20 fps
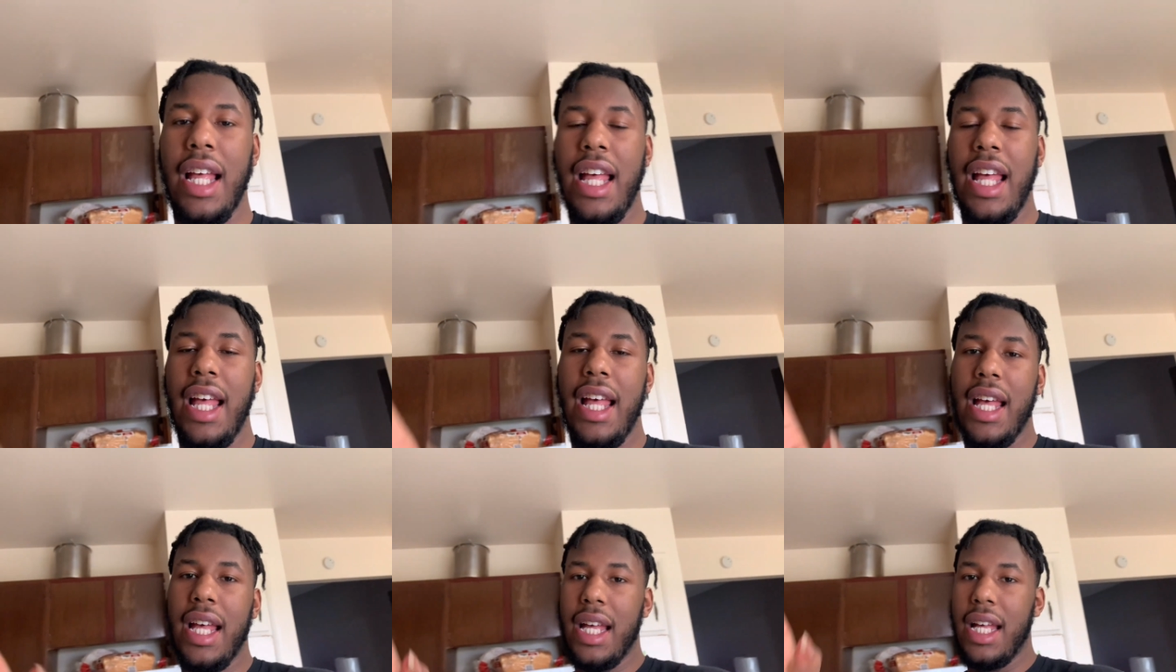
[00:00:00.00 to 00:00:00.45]

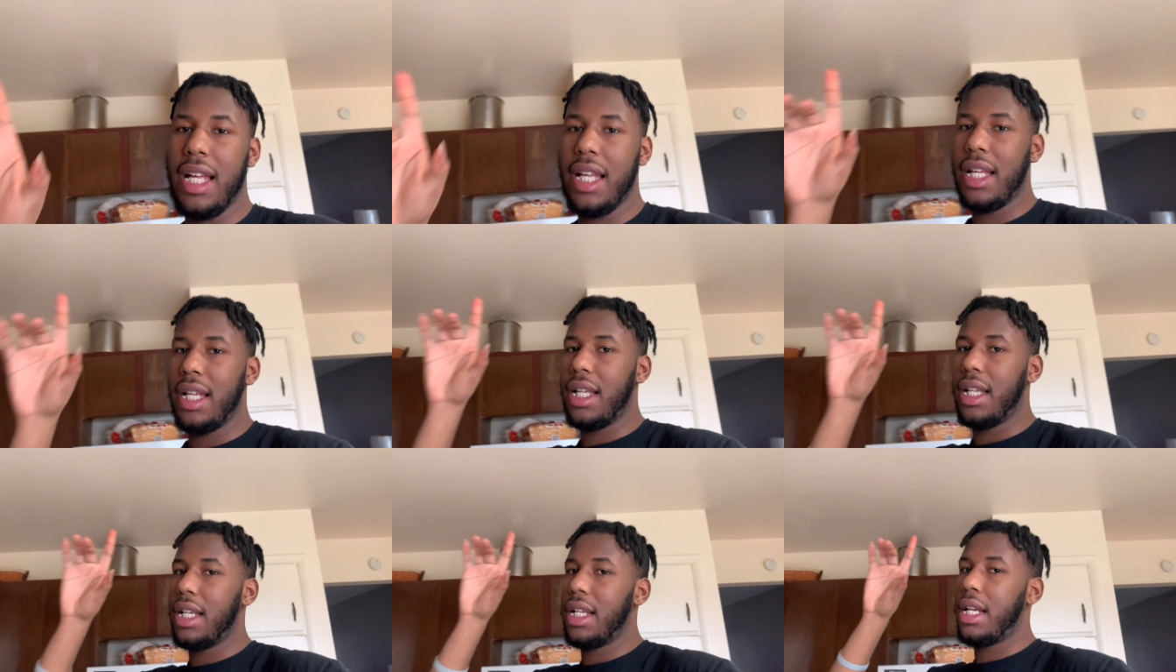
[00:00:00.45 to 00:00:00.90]

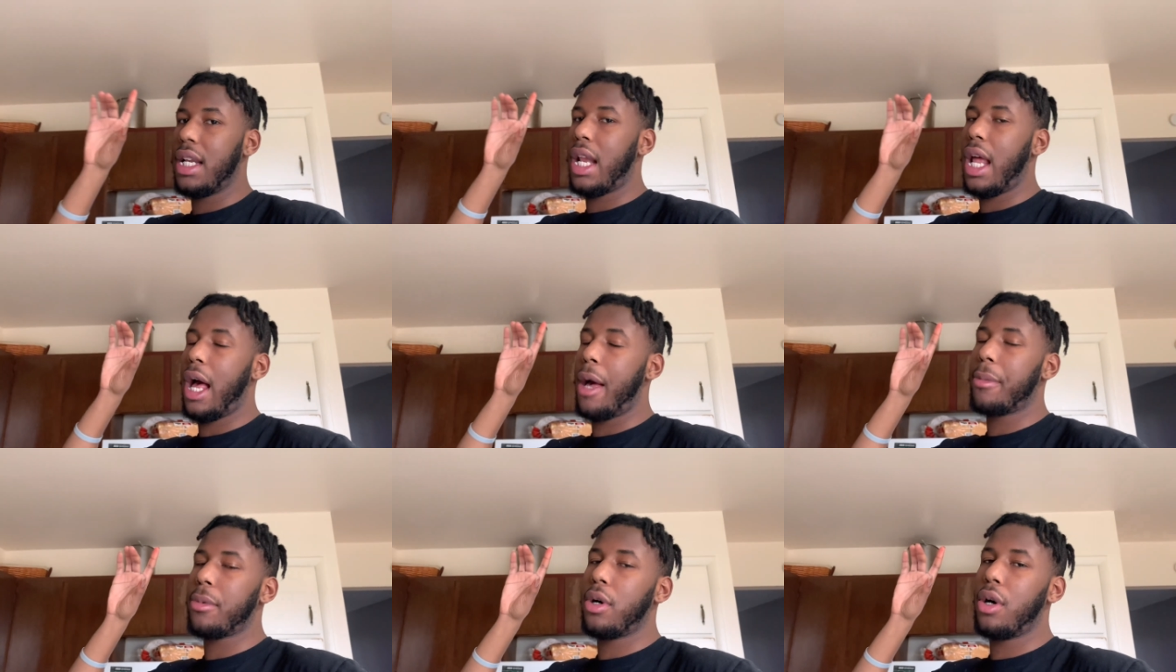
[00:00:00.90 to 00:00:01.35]
and
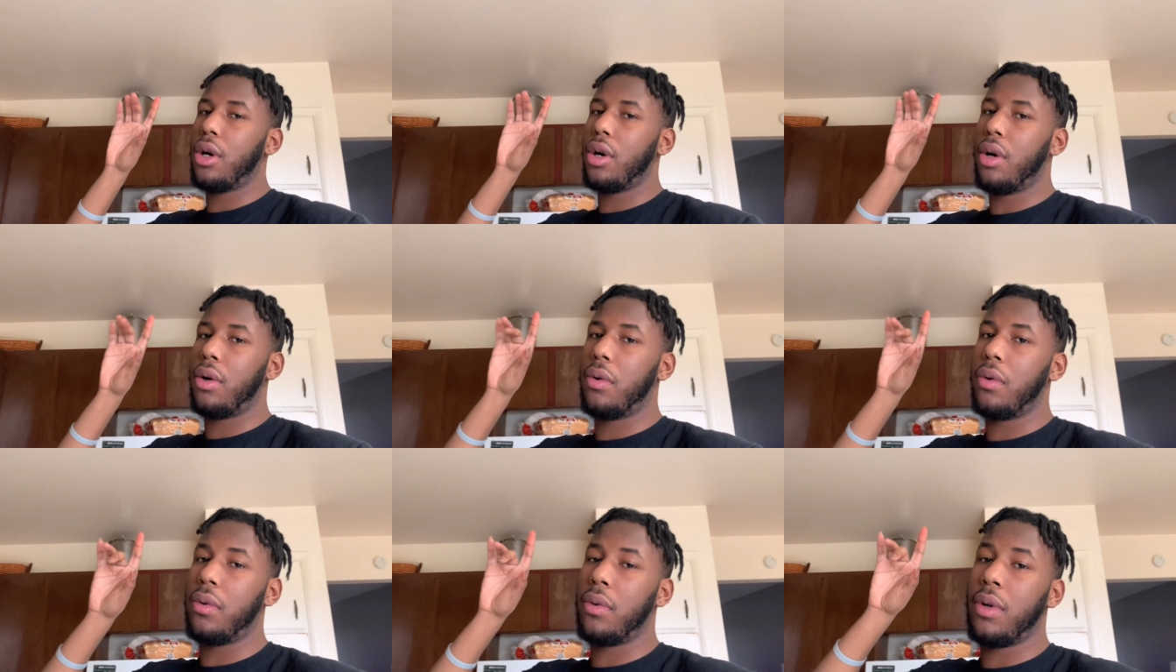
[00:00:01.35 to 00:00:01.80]
I'm
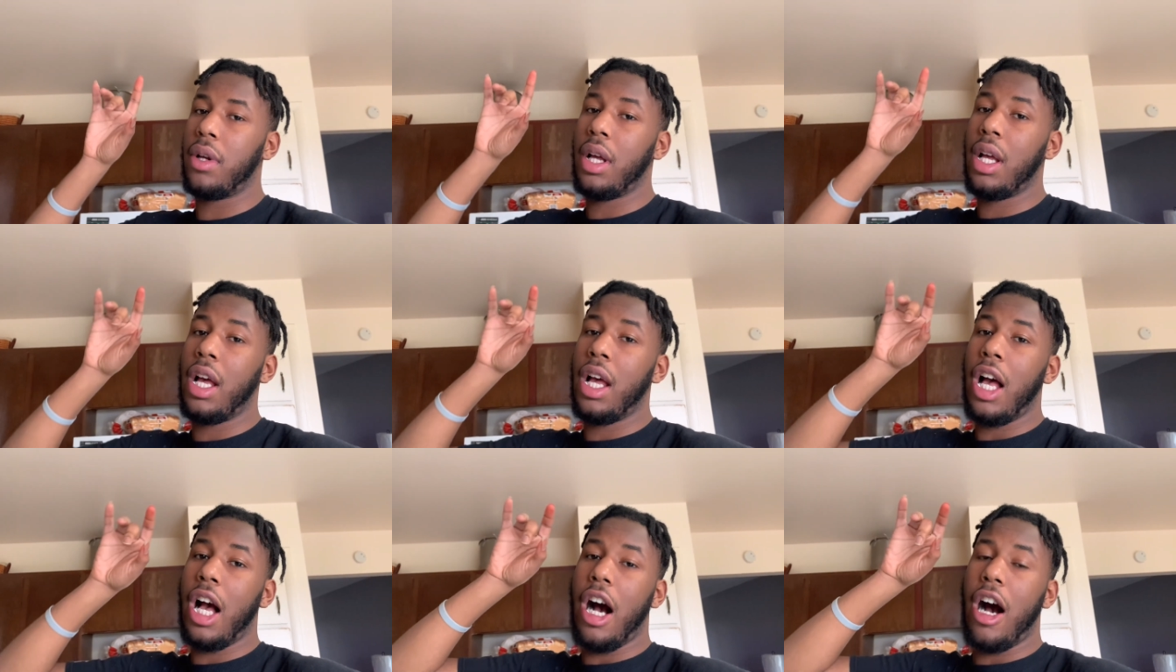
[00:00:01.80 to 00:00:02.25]
gone.
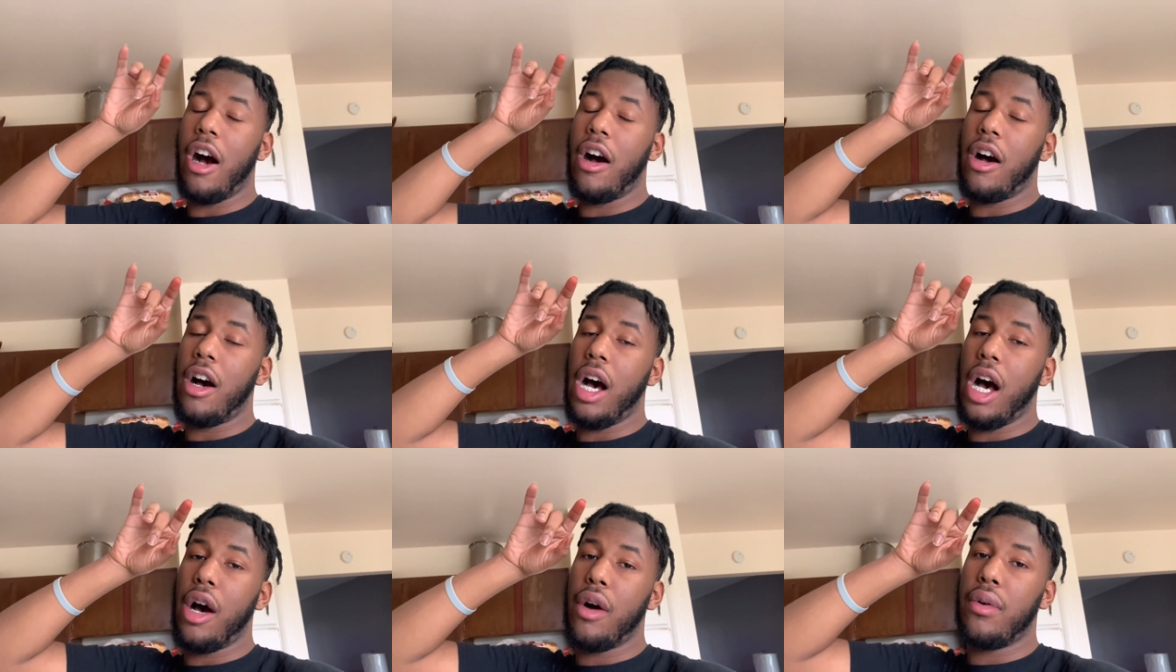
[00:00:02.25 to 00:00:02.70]
Uh,
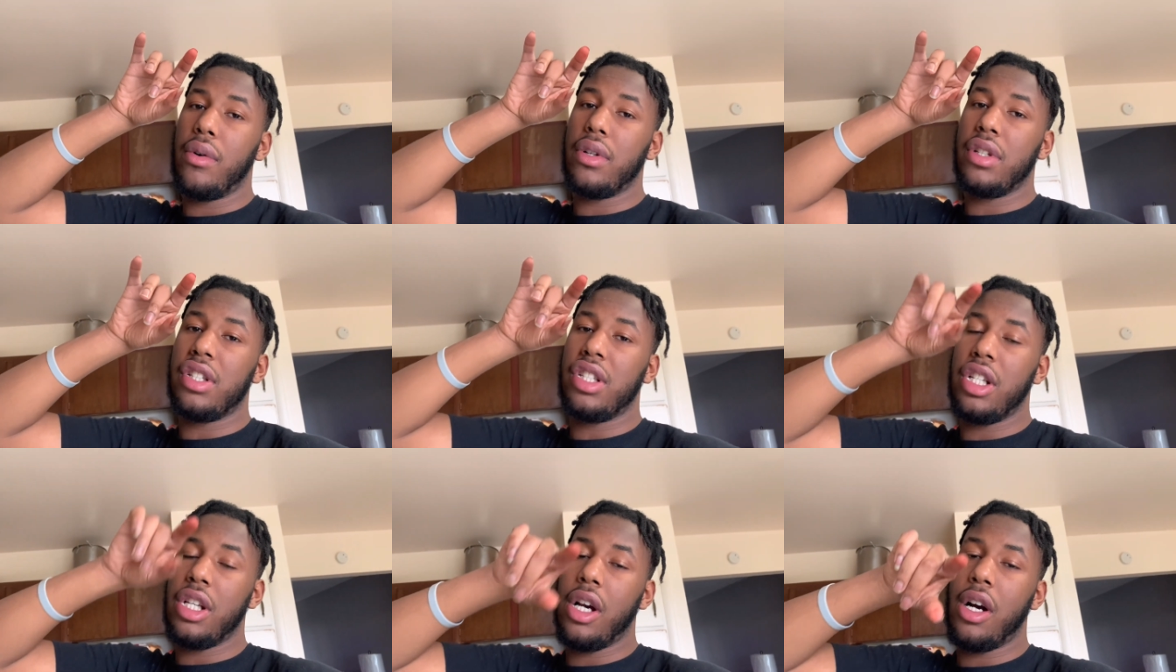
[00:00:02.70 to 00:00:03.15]
I will
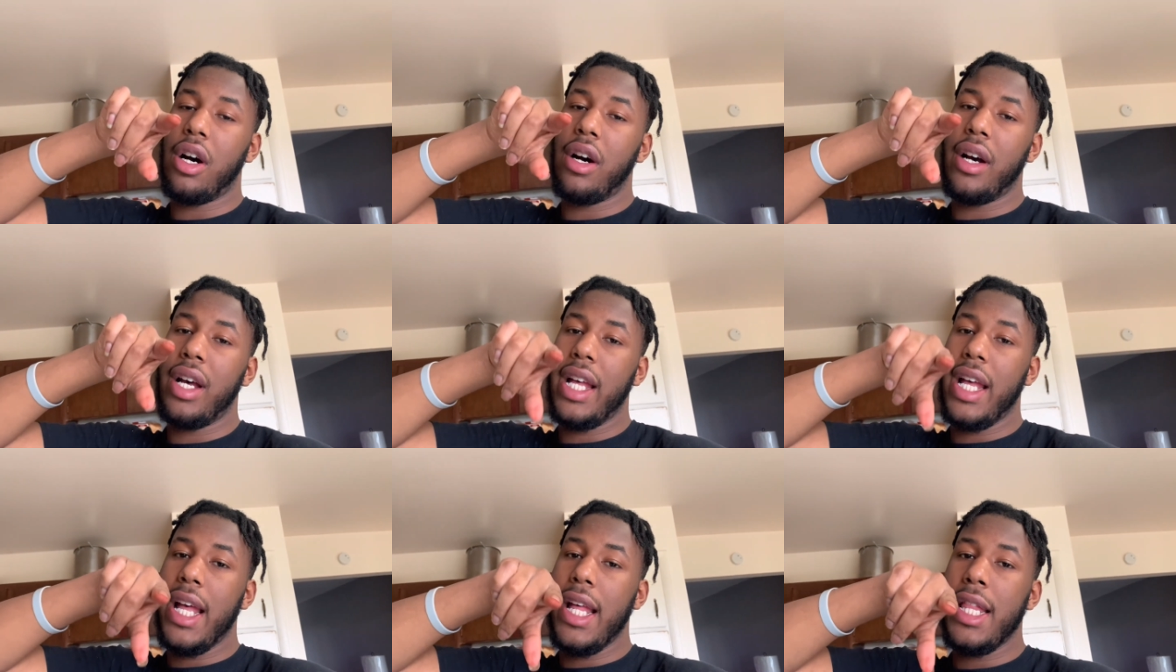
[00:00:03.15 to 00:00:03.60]
see
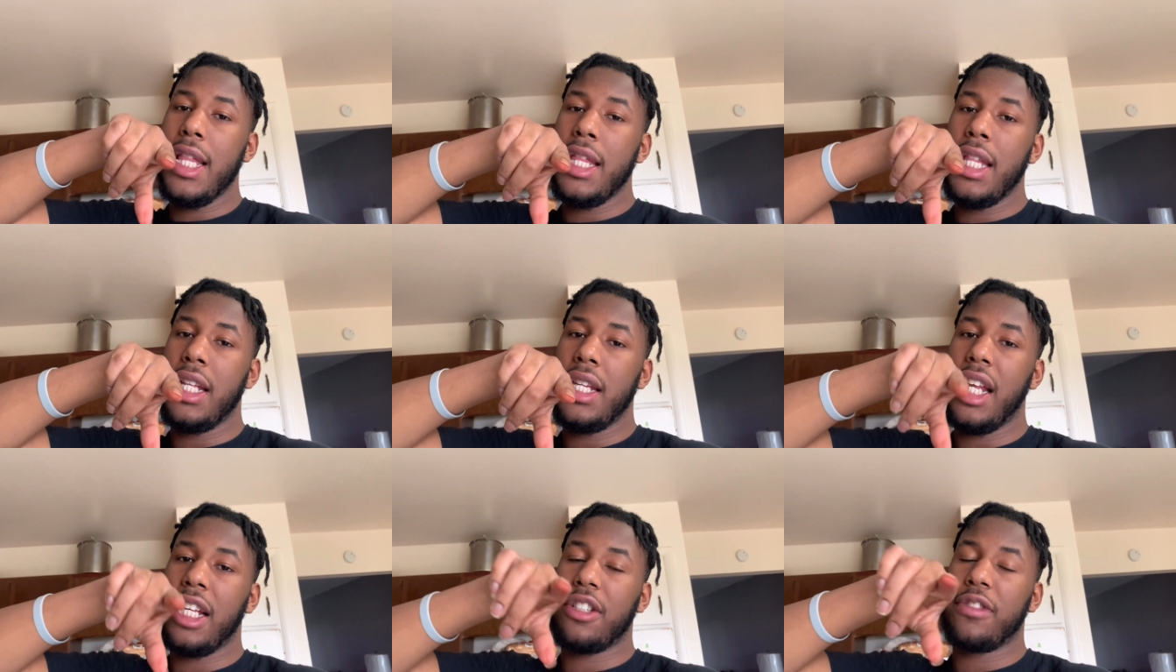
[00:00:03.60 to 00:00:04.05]
y'all in the
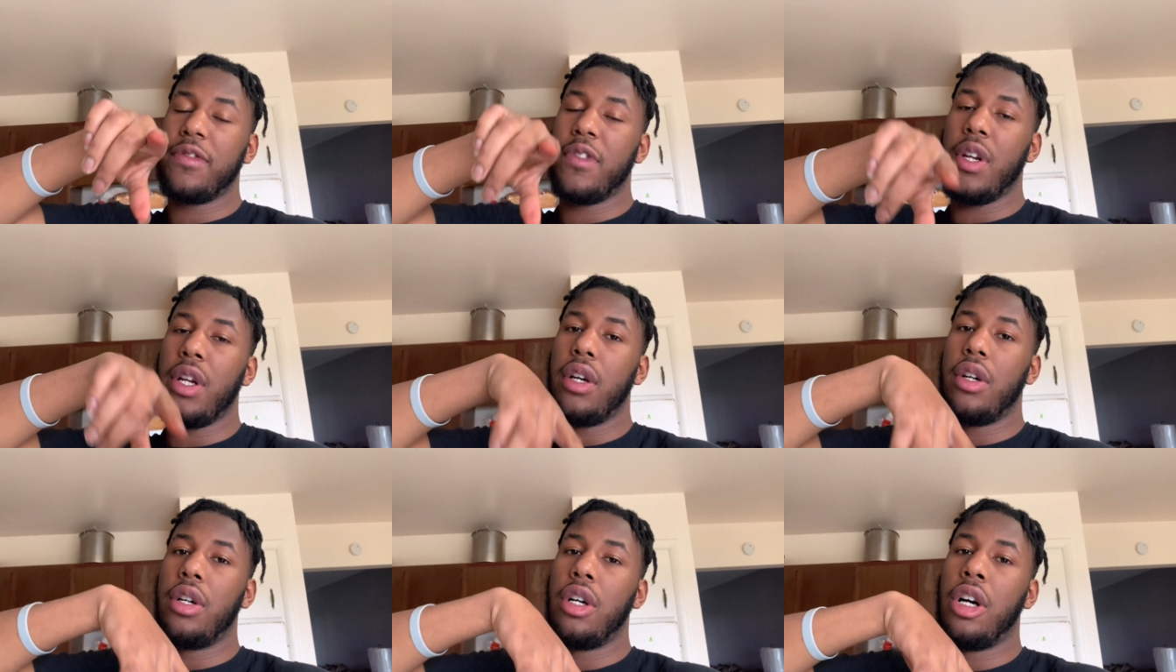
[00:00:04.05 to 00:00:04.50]
next
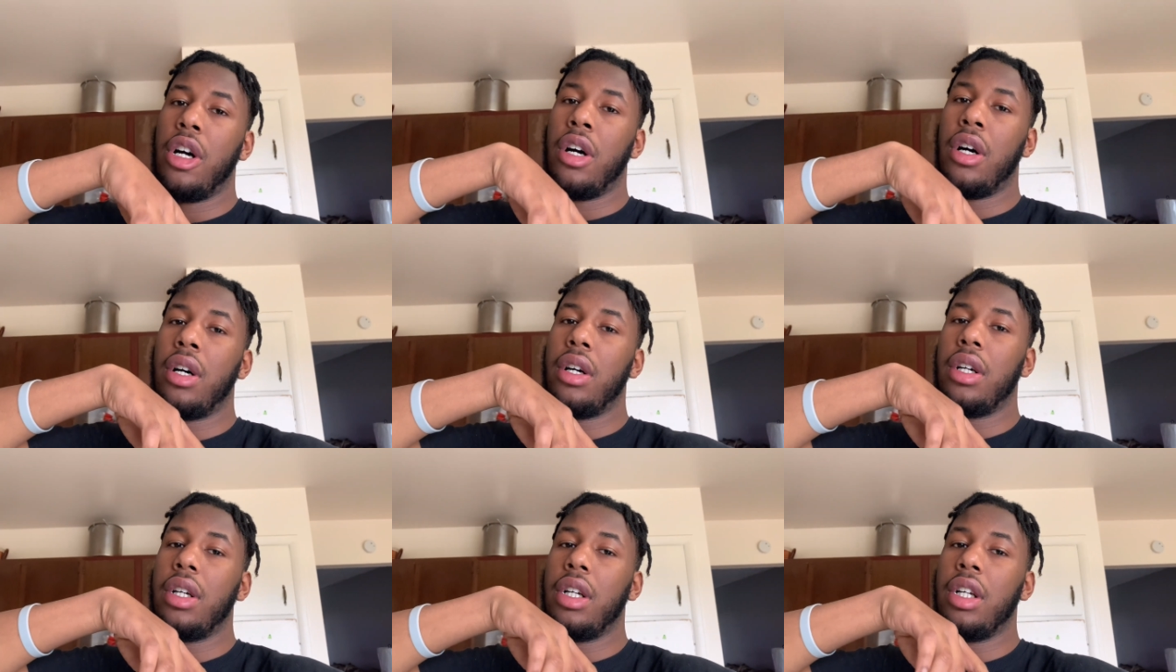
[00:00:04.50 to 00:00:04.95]
video,
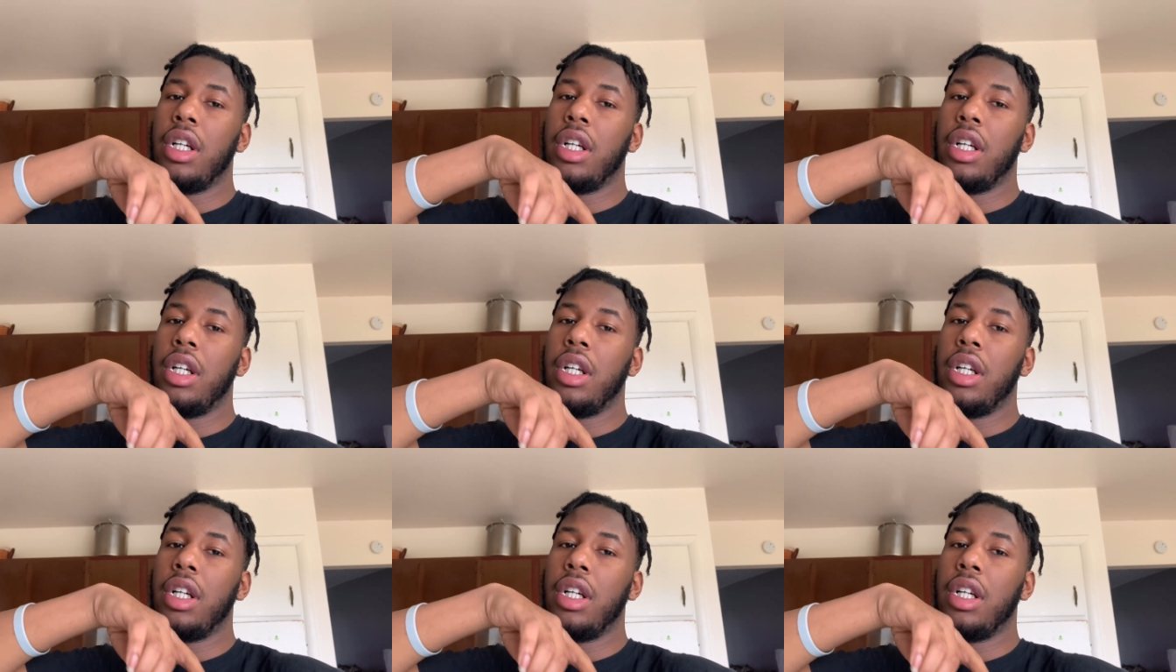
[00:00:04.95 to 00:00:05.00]
y'all.